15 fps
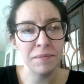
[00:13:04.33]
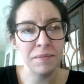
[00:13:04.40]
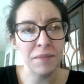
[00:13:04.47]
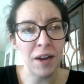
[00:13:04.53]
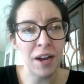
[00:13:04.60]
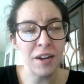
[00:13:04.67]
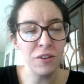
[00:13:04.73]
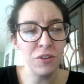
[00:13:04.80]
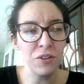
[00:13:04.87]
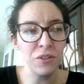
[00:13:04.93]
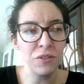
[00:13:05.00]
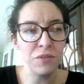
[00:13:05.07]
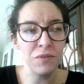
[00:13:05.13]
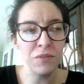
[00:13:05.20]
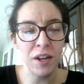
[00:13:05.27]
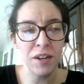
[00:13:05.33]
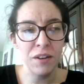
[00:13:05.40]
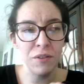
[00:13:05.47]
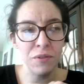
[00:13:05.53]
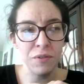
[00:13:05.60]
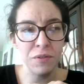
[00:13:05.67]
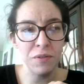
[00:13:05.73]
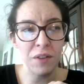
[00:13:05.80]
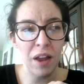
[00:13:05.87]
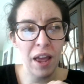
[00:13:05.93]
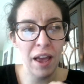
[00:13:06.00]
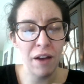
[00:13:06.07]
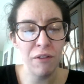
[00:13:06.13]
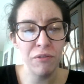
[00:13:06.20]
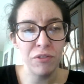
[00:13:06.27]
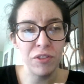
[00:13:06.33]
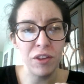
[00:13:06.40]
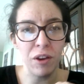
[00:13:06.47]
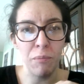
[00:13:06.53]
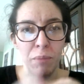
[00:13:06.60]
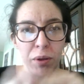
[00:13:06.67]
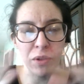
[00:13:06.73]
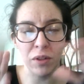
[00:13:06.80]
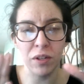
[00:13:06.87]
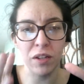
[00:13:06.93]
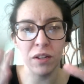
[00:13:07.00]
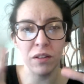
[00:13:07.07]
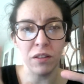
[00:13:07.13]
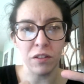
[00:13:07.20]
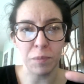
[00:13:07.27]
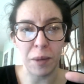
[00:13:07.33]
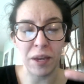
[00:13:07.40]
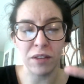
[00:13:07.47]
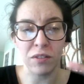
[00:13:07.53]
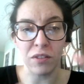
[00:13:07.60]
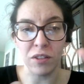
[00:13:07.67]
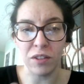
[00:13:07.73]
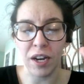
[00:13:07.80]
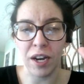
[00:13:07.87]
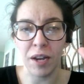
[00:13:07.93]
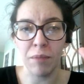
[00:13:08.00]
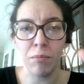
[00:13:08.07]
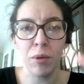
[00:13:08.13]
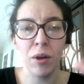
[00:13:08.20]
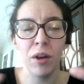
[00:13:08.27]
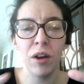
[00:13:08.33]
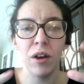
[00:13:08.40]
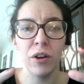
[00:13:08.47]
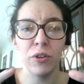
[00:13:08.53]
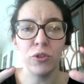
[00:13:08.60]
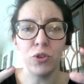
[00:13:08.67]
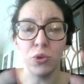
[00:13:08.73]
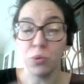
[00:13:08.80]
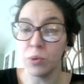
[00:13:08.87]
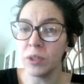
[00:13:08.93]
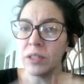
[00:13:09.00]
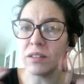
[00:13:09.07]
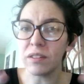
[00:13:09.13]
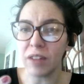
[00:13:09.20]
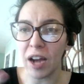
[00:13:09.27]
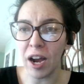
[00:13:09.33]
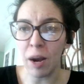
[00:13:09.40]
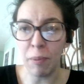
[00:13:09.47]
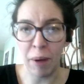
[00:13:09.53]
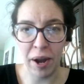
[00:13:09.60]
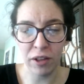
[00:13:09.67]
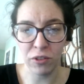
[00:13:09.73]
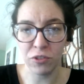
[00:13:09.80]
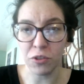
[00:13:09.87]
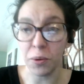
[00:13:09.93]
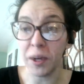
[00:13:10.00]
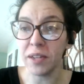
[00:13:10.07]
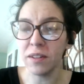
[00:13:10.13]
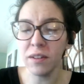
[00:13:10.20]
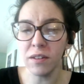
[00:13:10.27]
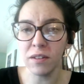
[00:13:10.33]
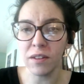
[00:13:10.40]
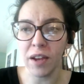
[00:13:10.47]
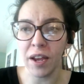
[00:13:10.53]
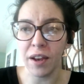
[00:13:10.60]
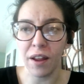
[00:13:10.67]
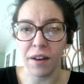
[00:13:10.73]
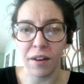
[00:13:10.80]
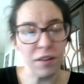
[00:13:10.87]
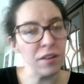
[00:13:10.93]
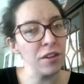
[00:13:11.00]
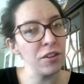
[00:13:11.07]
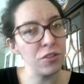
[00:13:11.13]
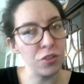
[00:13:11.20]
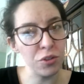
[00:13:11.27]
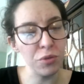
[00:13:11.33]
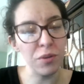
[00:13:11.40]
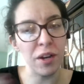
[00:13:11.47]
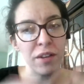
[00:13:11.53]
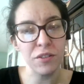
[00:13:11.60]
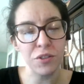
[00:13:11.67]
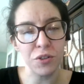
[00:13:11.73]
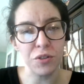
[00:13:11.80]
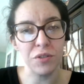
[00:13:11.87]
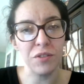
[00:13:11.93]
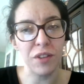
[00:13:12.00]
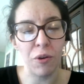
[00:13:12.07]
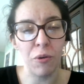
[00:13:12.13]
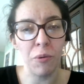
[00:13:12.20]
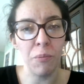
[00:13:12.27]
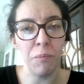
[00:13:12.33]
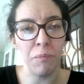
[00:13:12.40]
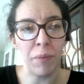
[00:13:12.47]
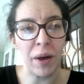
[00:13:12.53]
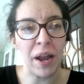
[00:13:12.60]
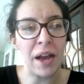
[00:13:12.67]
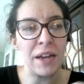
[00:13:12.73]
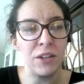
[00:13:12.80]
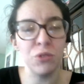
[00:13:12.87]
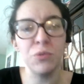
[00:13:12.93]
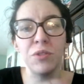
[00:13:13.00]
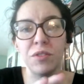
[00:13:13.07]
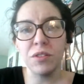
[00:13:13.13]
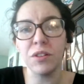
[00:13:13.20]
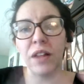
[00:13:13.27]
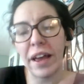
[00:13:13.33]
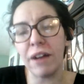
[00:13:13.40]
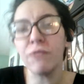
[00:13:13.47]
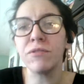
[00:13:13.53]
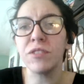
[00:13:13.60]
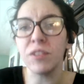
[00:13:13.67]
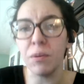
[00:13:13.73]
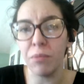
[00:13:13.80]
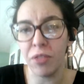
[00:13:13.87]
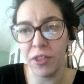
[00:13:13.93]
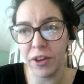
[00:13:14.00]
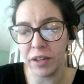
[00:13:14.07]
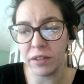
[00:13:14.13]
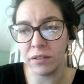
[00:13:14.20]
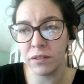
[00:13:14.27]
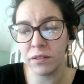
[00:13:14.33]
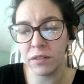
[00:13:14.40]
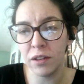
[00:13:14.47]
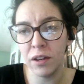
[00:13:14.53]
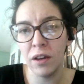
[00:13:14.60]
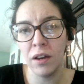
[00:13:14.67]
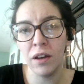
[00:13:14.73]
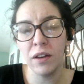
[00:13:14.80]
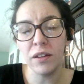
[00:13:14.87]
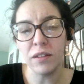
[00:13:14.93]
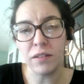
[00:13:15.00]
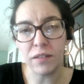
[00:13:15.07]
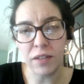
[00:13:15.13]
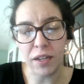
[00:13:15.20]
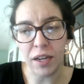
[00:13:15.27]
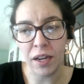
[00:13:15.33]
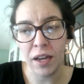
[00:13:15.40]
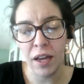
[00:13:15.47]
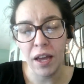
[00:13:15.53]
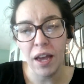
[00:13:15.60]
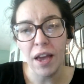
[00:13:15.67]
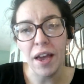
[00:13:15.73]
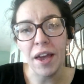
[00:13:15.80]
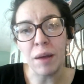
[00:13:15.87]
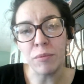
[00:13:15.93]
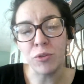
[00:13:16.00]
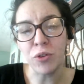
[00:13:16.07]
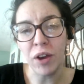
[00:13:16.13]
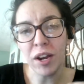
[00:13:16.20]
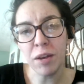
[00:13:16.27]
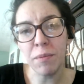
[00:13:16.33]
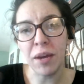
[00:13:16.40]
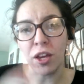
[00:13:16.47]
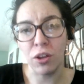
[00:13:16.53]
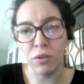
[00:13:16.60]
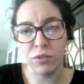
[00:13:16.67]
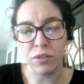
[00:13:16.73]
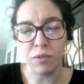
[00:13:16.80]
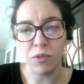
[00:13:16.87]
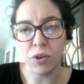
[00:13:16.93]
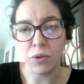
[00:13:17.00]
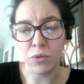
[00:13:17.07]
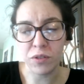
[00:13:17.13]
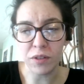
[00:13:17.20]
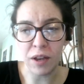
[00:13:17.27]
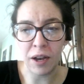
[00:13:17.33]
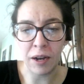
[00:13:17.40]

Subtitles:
I didn't have the ability, the space, the time to really stockpile, so I didn't, and I didn't need to, as it turns out. But I do still have some things sitting, and I'm trying to make use of those.